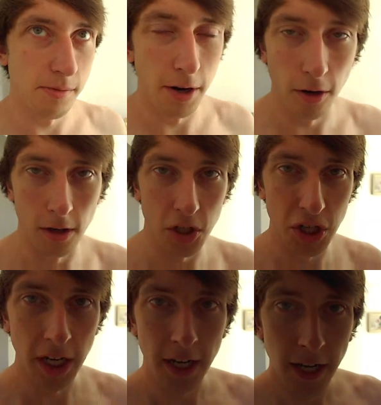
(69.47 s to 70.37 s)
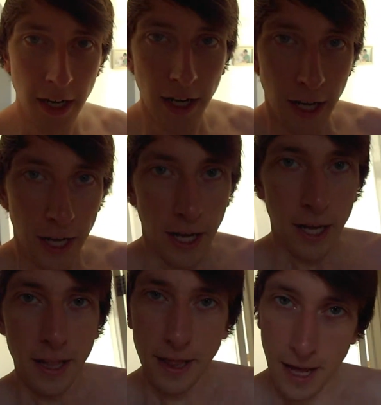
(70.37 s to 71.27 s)
of my knowledge.
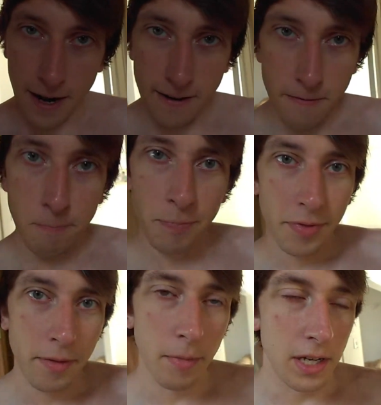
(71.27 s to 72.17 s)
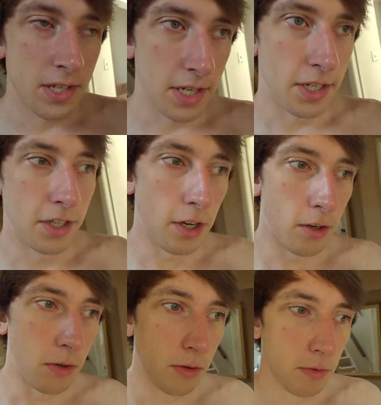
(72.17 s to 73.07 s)
Then my second
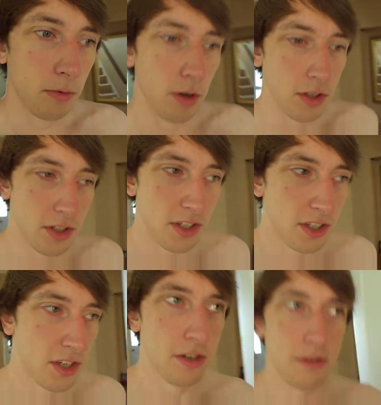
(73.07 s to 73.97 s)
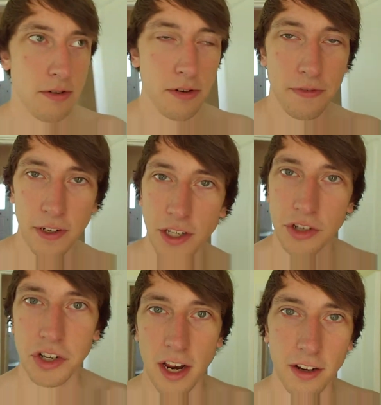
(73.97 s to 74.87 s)
goal was to
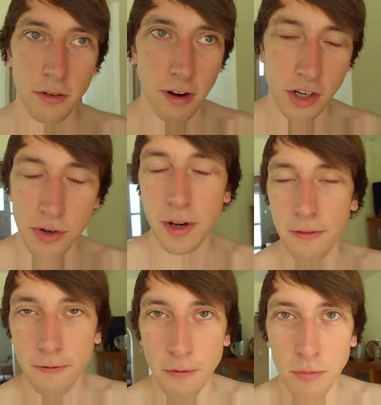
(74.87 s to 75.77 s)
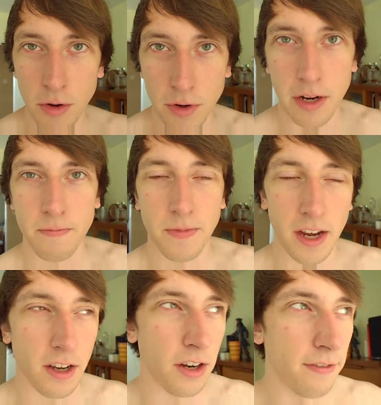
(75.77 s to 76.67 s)
finish and graduate from uni.
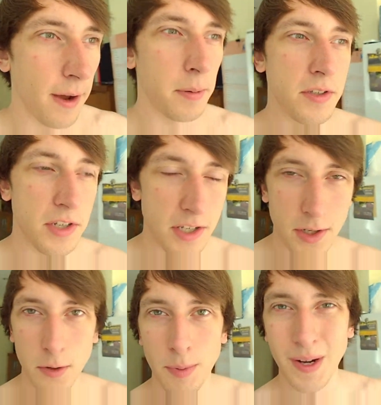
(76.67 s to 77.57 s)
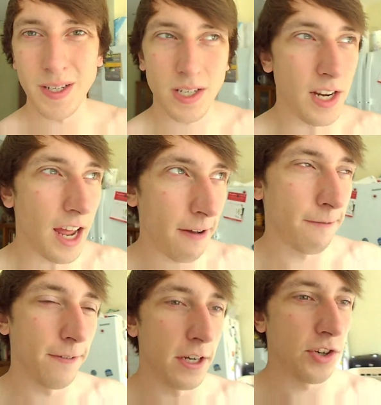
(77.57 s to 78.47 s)
That kind of happens in two parts. I
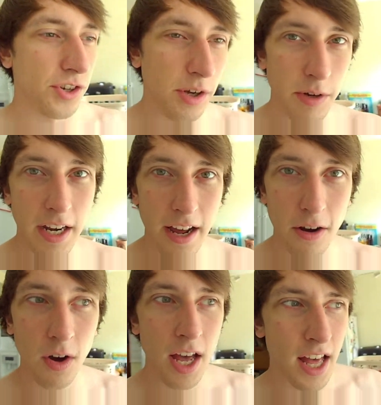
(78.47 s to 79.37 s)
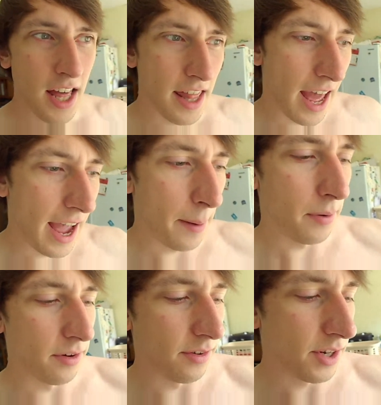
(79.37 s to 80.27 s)
have finished uni now. That
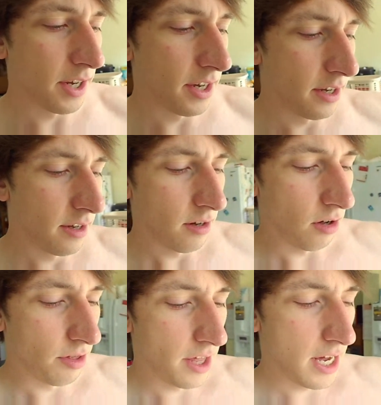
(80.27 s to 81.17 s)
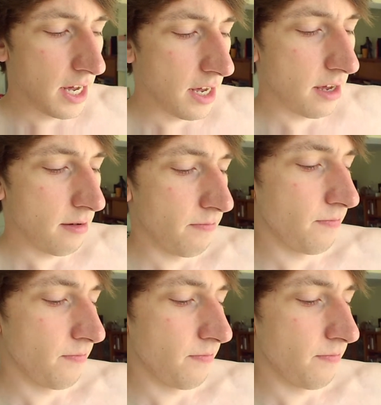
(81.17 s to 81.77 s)
happened on the